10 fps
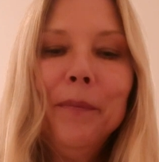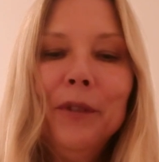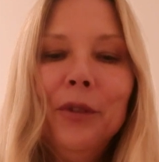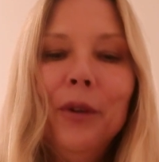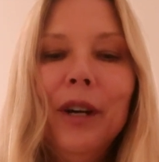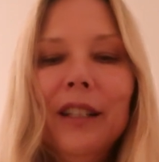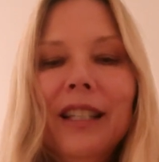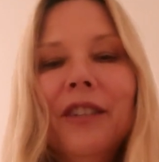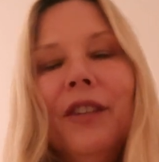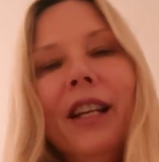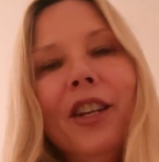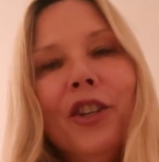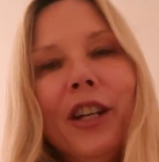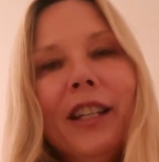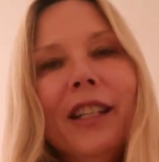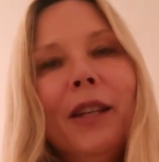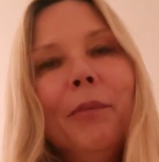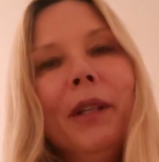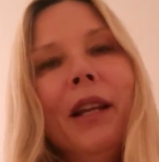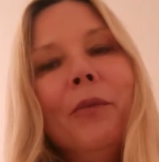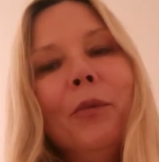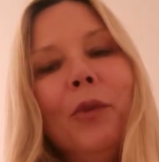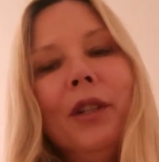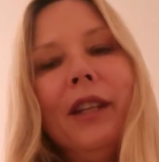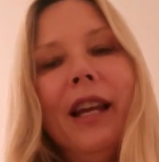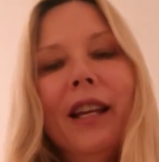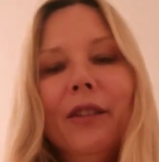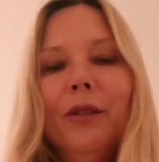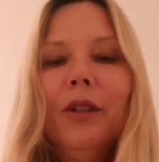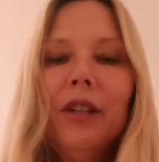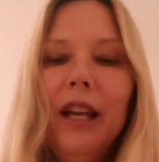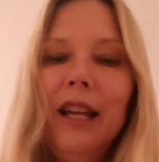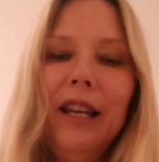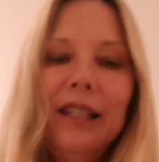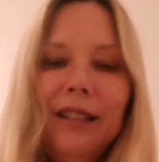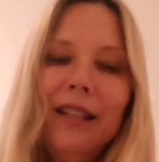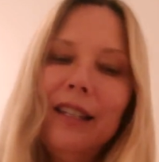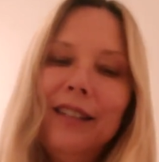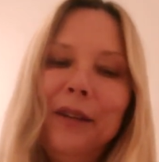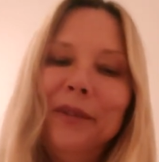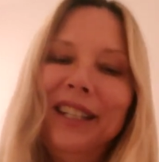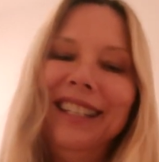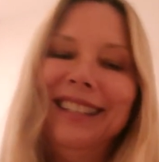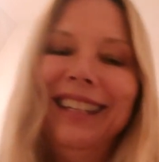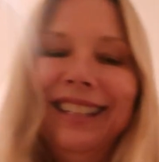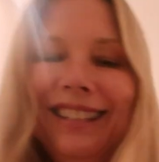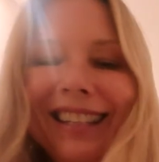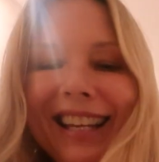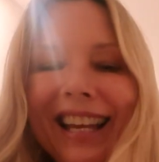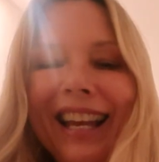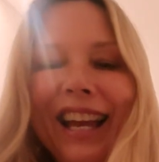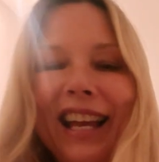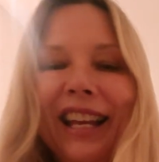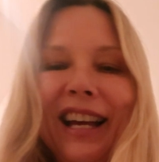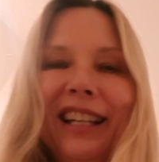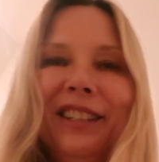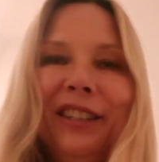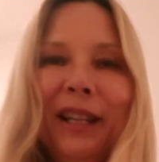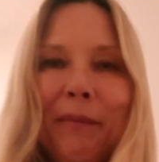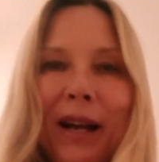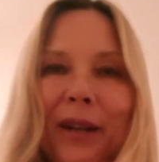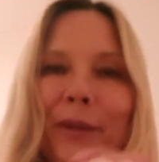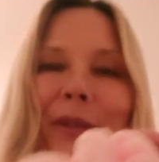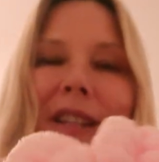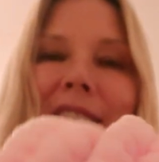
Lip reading: So I didn't really look at it. But then one day I thought, okay, let's see what this is. And I took them out